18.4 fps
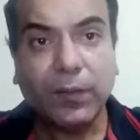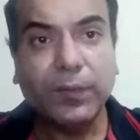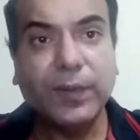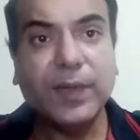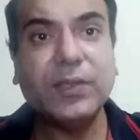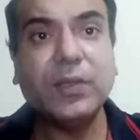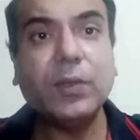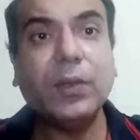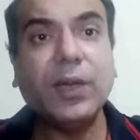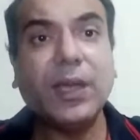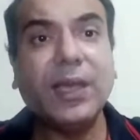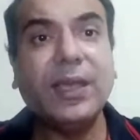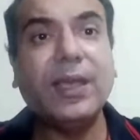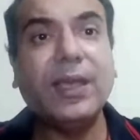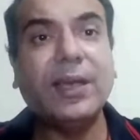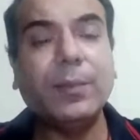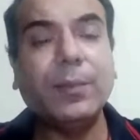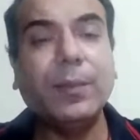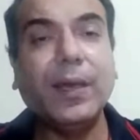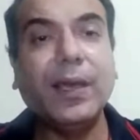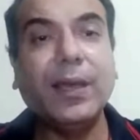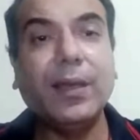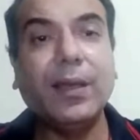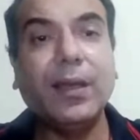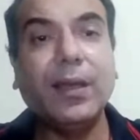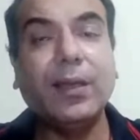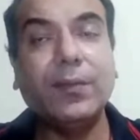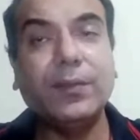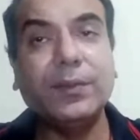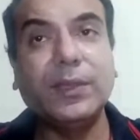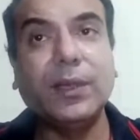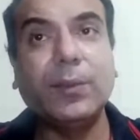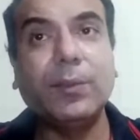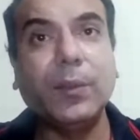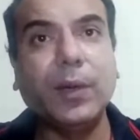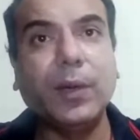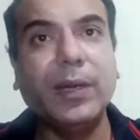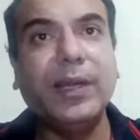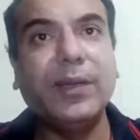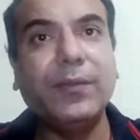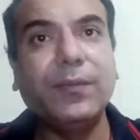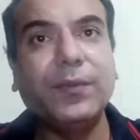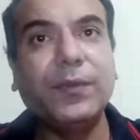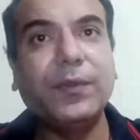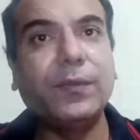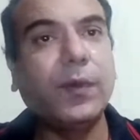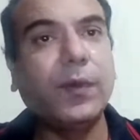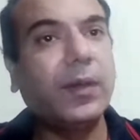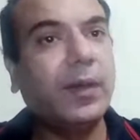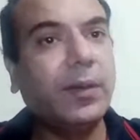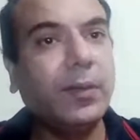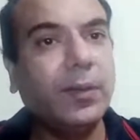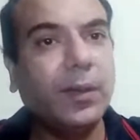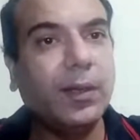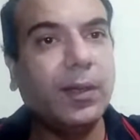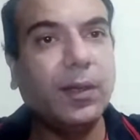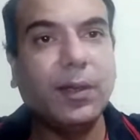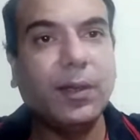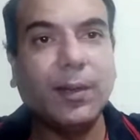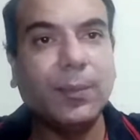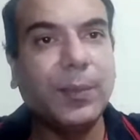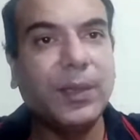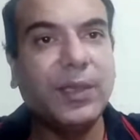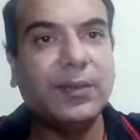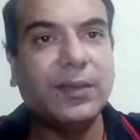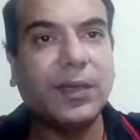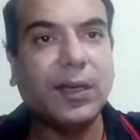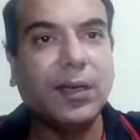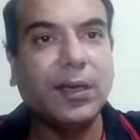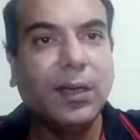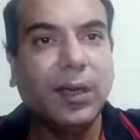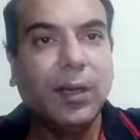where should I get some olives for a pizza.